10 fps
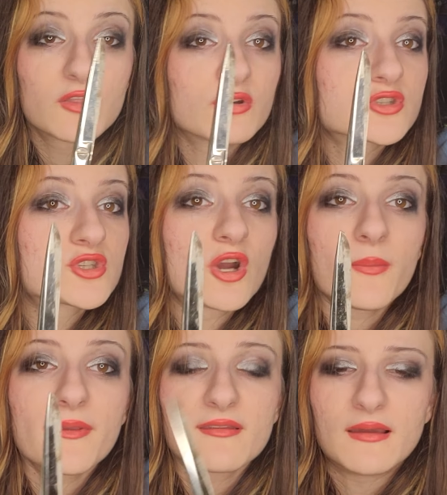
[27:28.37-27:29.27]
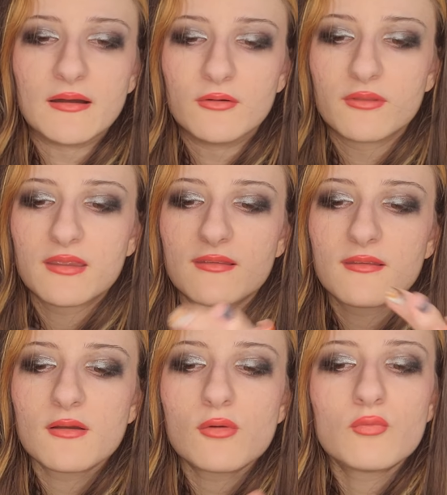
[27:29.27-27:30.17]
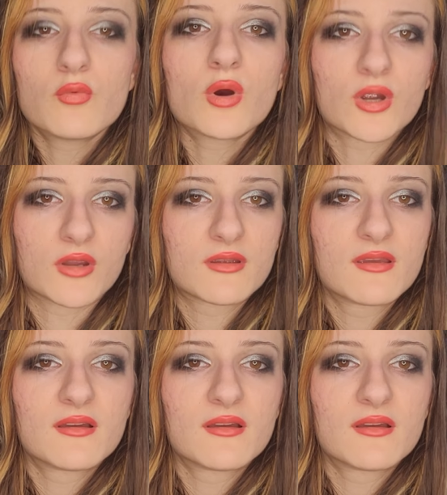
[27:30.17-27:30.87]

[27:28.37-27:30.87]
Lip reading: They're sharp as hell. They still work.